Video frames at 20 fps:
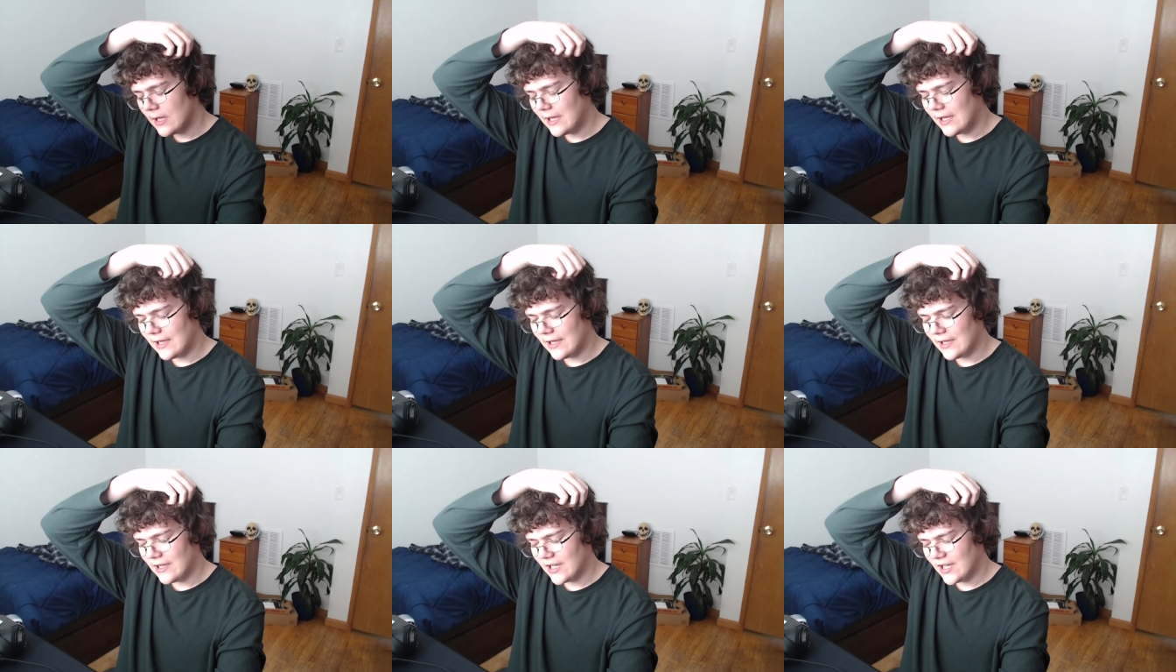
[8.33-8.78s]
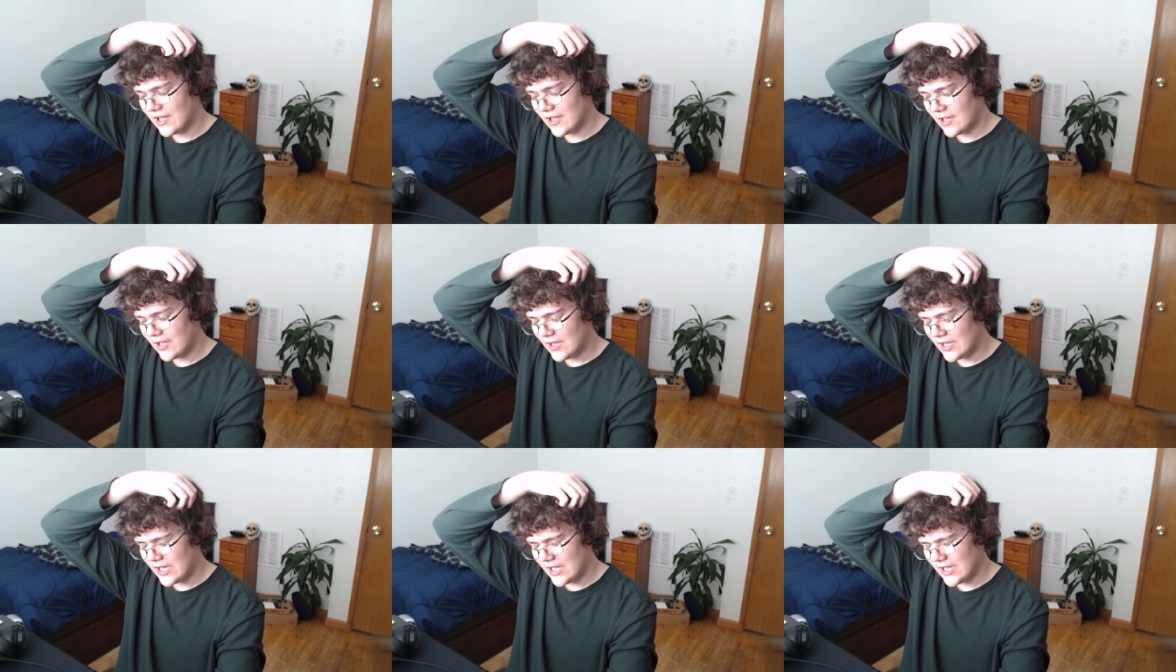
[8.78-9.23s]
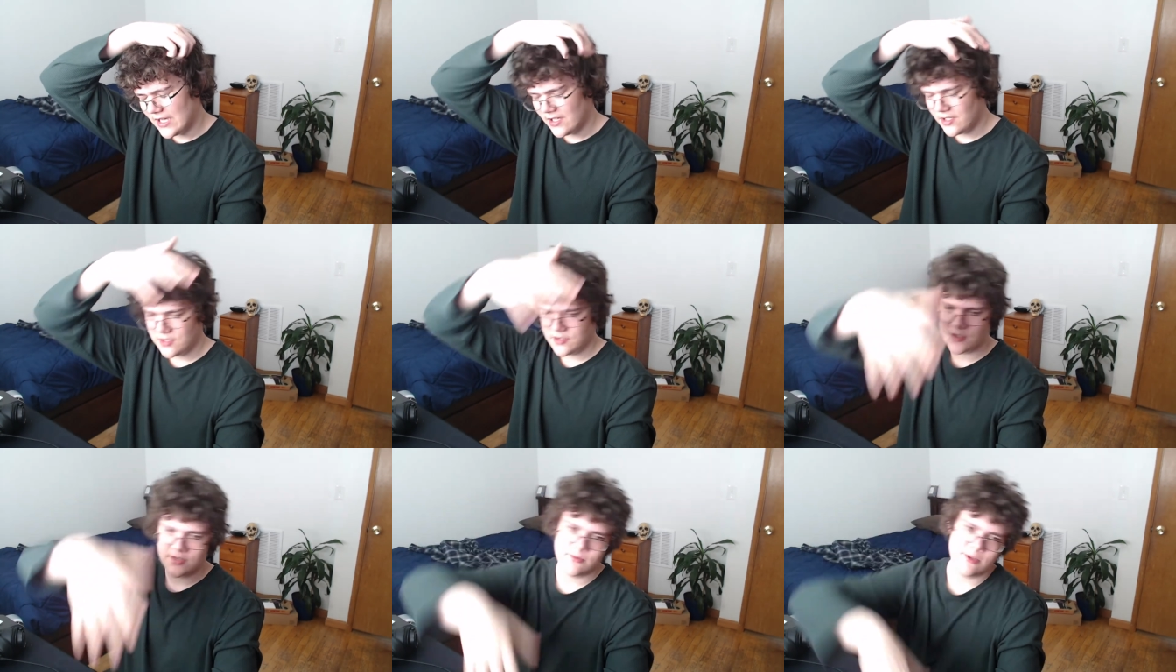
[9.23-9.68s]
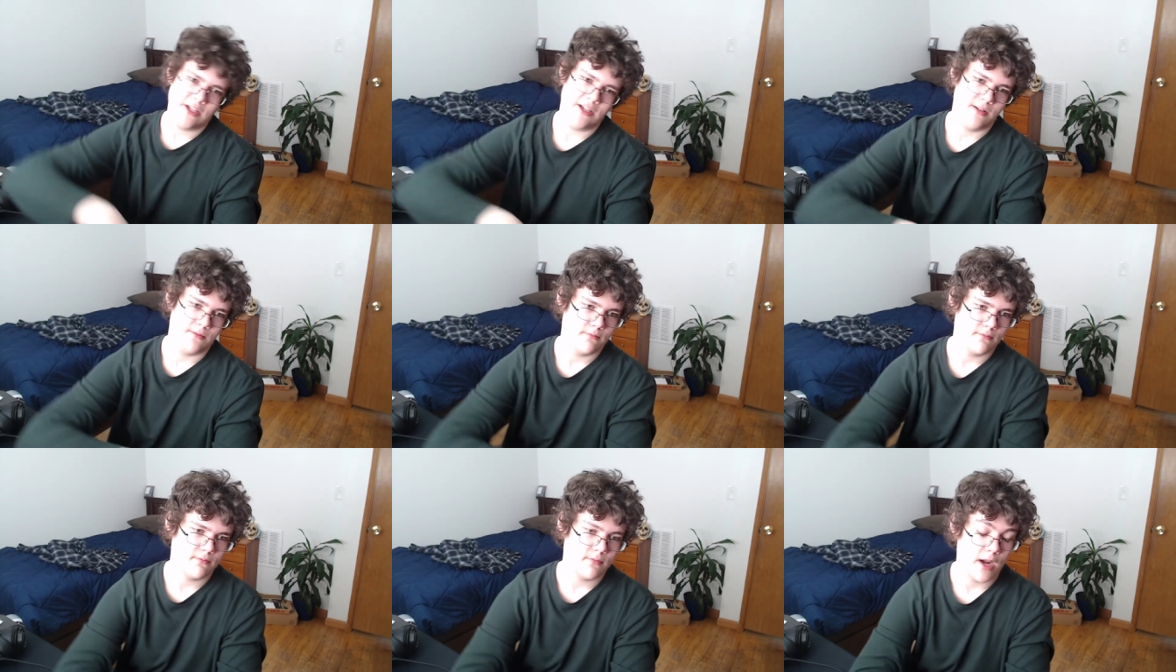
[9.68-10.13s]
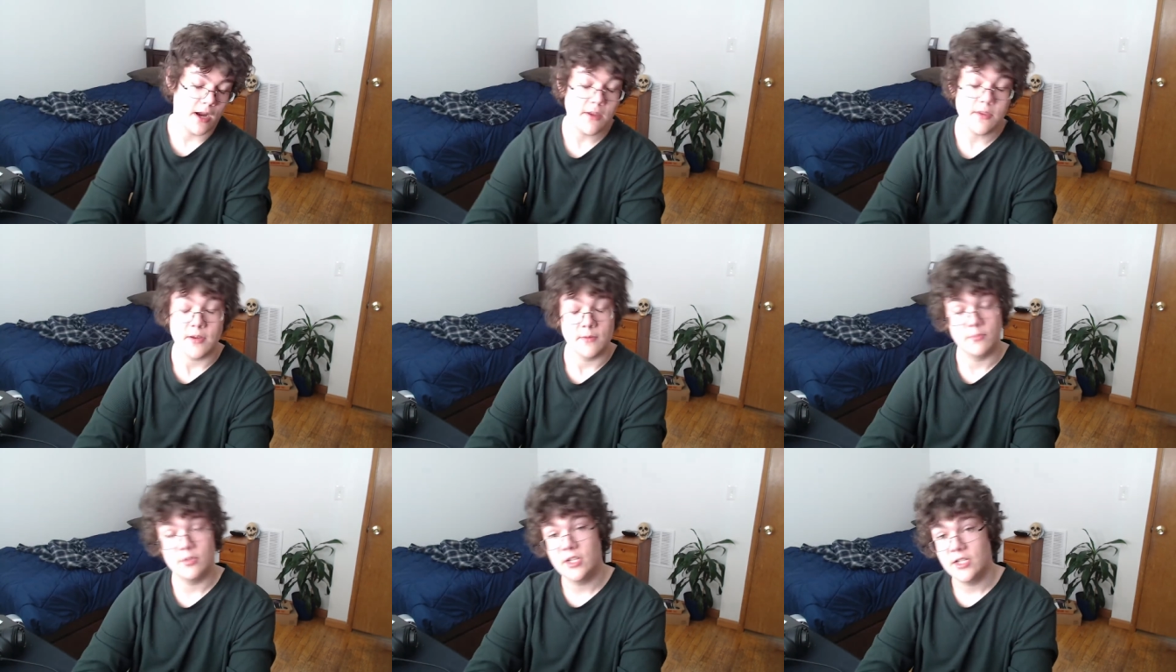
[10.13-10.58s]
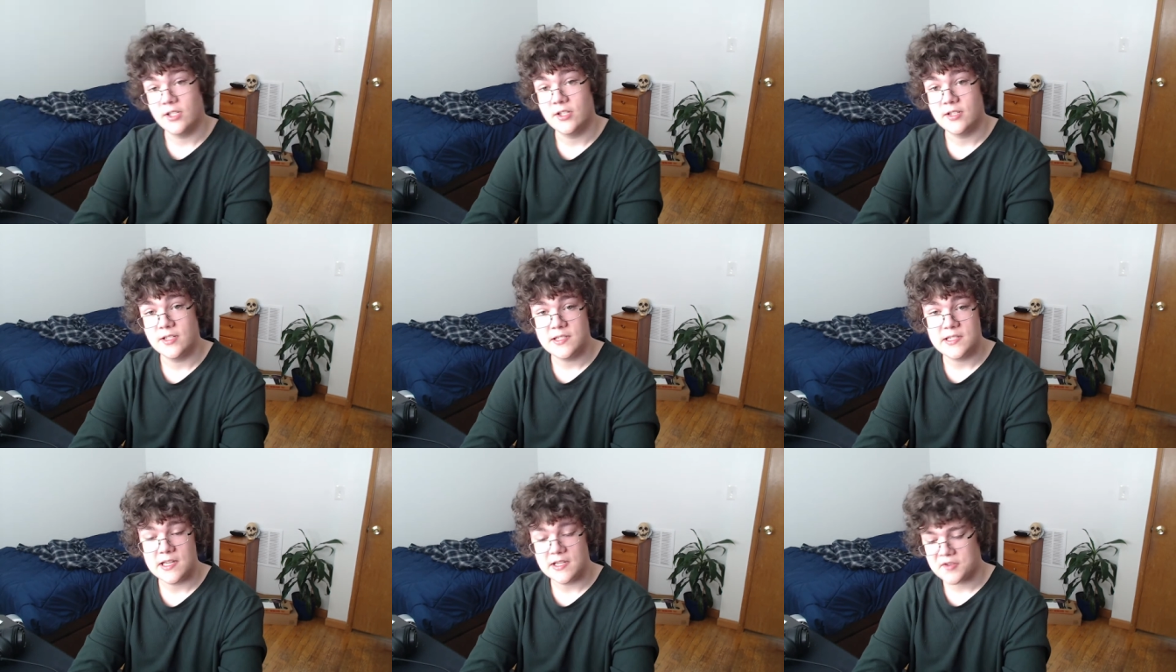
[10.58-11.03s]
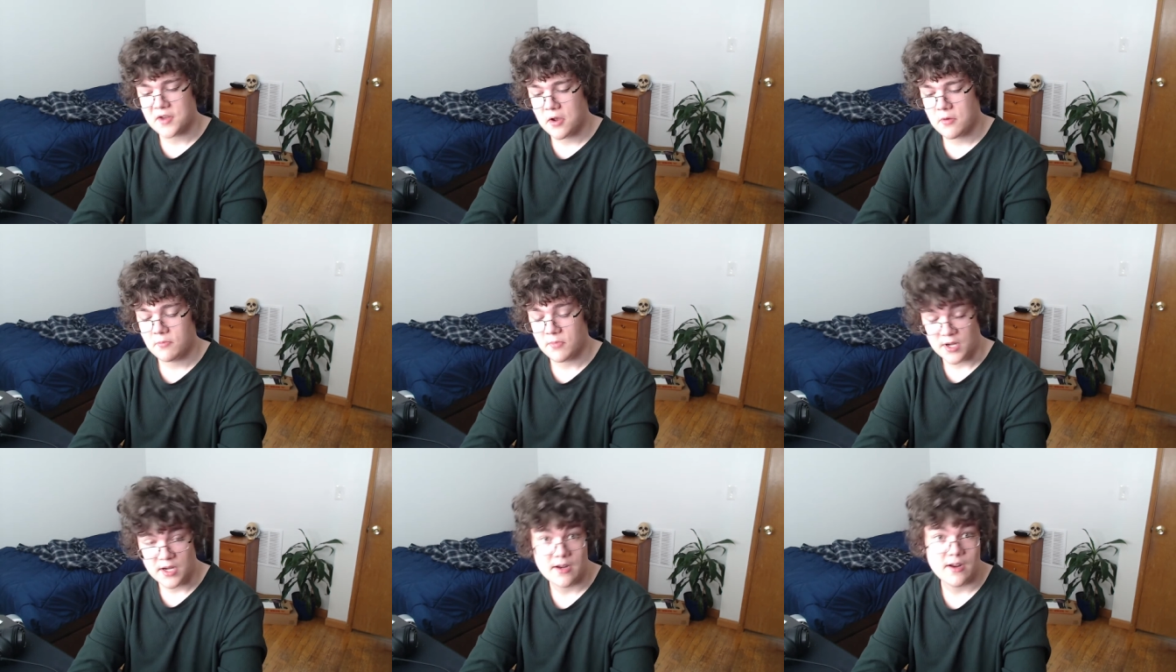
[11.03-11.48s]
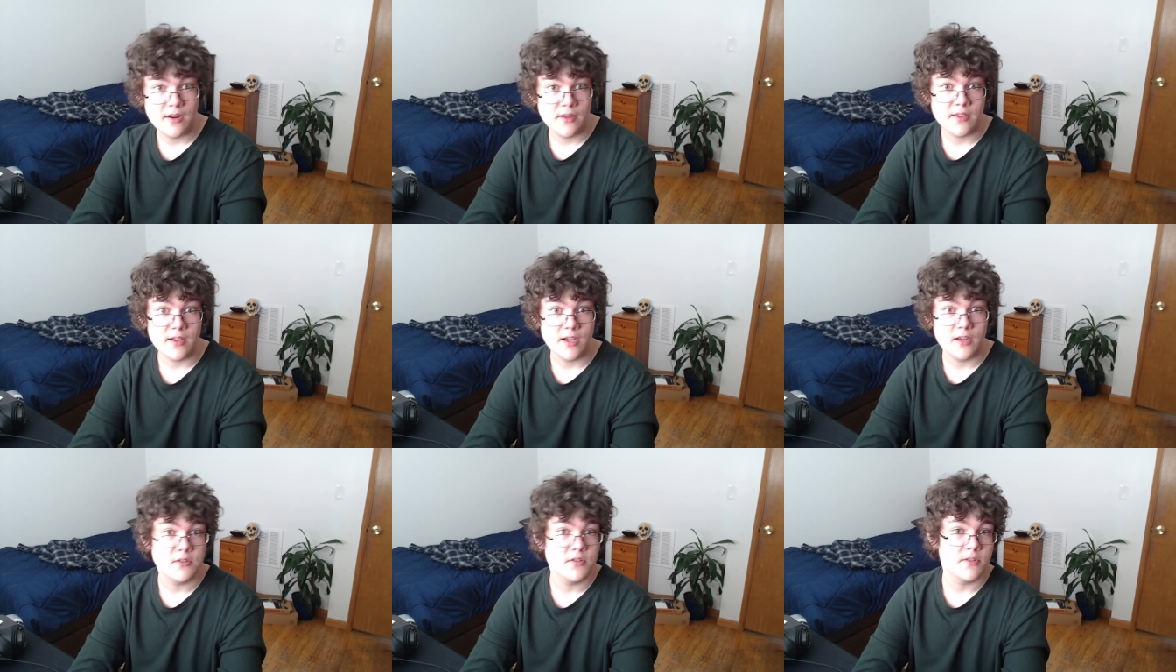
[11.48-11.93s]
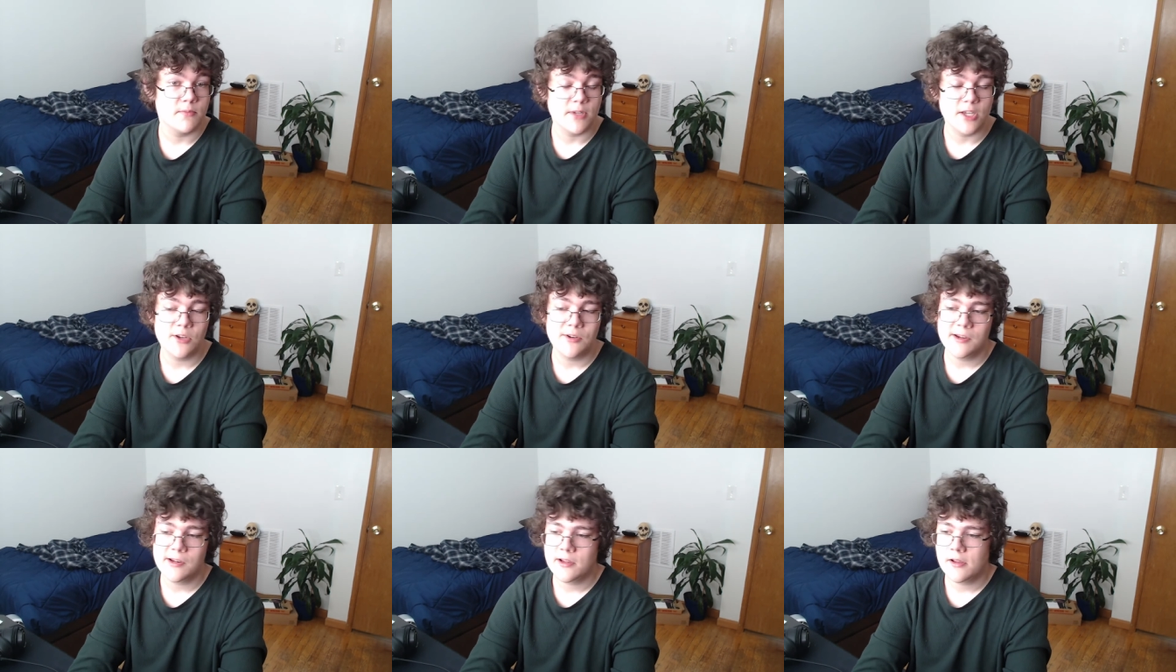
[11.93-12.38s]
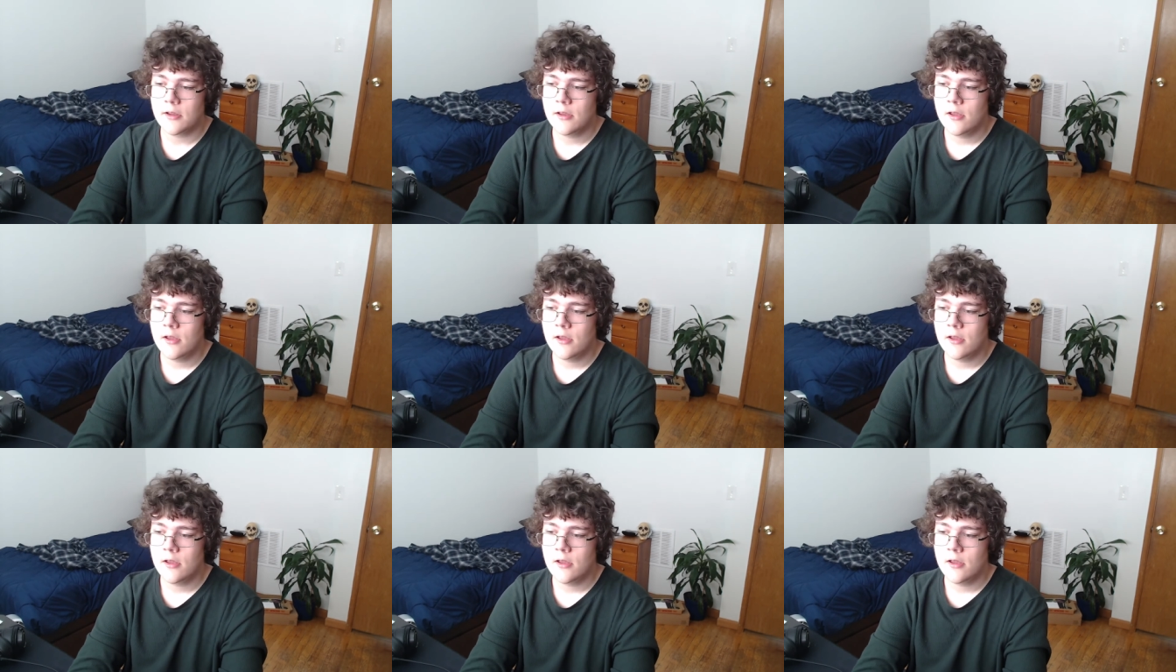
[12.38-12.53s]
Uh, I used to be, I think, pretty good at CSGO. I, I think I used to be good at it.